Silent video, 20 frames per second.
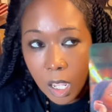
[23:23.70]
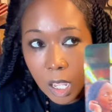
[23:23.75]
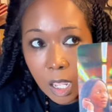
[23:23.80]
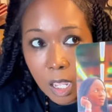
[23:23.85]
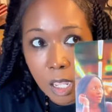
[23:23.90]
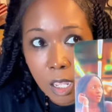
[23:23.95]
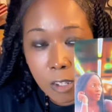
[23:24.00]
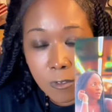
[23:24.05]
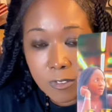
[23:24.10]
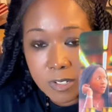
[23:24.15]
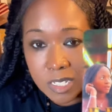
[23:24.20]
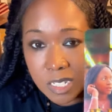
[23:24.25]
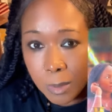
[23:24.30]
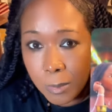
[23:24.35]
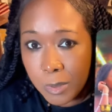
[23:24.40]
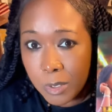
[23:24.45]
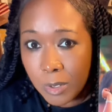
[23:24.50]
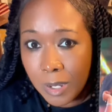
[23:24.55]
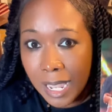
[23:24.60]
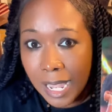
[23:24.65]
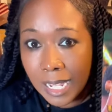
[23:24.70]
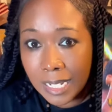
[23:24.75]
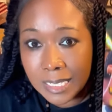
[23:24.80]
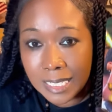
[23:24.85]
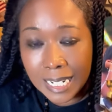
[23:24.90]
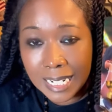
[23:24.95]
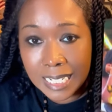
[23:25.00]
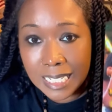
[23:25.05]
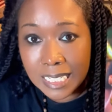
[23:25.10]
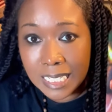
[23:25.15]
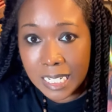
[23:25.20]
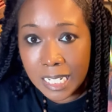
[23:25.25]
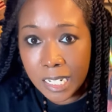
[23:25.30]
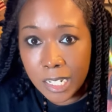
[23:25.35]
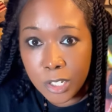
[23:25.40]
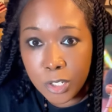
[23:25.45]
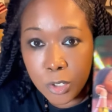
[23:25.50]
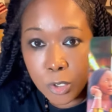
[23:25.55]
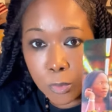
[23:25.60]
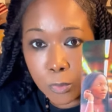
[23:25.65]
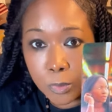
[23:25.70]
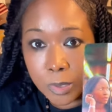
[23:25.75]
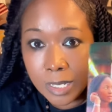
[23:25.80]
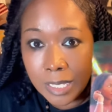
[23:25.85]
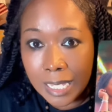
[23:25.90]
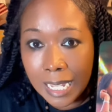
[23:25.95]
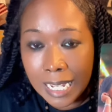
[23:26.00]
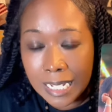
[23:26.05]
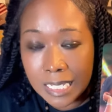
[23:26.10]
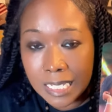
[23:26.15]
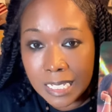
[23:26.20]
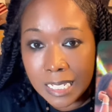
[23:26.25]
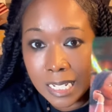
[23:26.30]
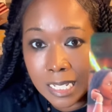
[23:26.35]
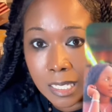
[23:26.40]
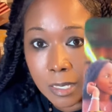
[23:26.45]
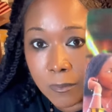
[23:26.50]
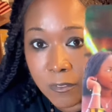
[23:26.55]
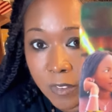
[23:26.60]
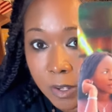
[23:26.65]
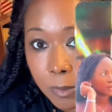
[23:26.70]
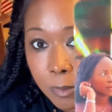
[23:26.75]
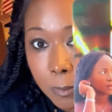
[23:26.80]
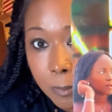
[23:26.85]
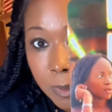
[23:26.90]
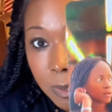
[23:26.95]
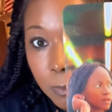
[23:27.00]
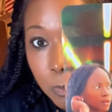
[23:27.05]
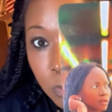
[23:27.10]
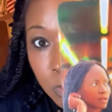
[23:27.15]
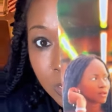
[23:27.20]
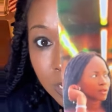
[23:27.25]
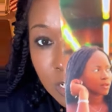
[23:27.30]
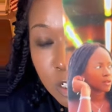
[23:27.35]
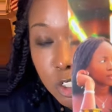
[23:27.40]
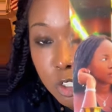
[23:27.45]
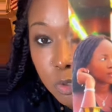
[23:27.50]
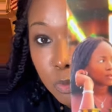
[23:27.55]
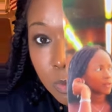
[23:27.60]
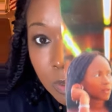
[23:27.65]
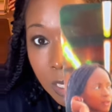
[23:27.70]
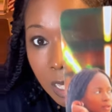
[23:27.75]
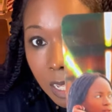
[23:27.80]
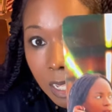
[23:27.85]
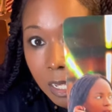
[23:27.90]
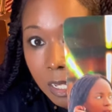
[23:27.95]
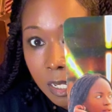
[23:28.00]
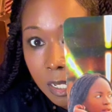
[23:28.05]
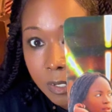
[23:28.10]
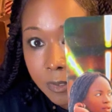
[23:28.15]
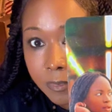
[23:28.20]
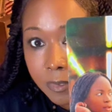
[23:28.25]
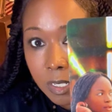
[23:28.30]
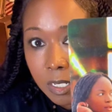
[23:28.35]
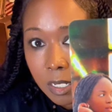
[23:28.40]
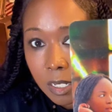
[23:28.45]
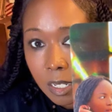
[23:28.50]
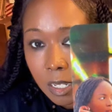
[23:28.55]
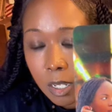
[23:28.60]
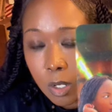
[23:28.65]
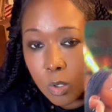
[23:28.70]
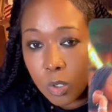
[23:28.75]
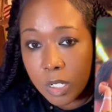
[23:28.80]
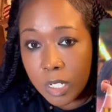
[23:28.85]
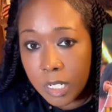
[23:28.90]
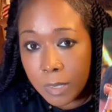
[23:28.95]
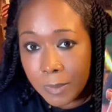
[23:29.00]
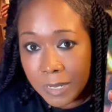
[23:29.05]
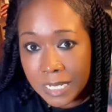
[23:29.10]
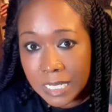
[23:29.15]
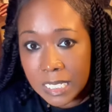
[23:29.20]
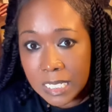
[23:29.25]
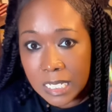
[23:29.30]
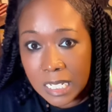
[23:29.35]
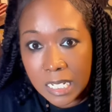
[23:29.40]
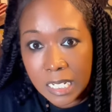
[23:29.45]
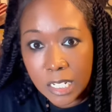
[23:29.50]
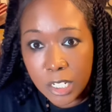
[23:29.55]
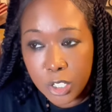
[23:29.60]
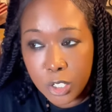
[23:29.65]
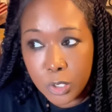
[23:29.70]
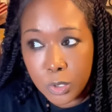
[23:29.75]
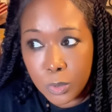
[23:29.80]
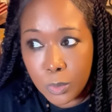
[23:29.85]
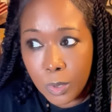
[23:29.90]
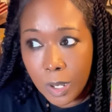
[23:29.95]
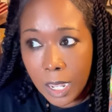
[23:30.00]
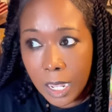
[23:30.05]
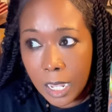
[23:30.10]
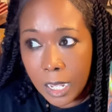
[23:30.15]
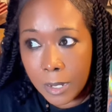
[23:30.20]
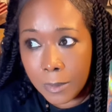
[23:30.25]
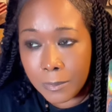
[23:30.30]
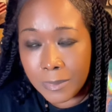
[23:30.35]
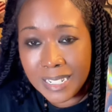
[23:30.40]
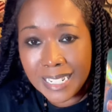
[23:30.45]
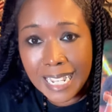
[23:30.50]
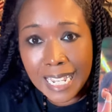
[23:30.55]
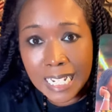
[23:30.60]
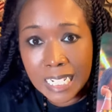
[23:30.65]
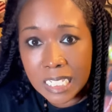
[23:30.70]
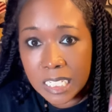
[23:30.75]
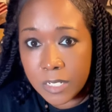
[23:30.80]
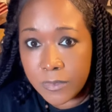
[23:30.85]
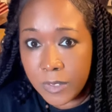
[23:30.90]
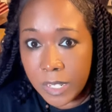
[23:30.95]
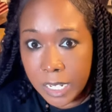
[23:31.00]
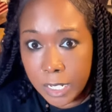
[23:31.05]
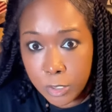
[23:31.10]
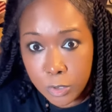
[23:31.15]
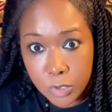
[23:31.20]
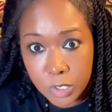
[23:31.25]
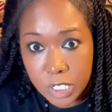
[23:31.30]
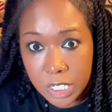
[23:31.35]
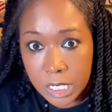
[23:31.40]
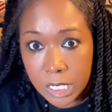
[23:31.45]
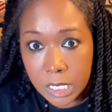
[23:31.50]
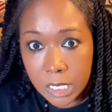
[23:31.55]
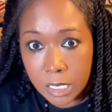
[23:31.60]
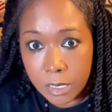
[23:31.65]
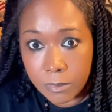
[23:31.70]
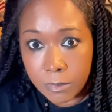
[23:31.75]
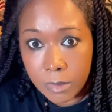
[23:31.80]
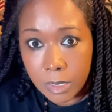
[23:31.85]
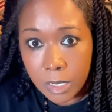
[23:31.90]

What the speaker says: For some of you guys, like I said, you're realizing that the very people that you loved could have been sending you negative energy,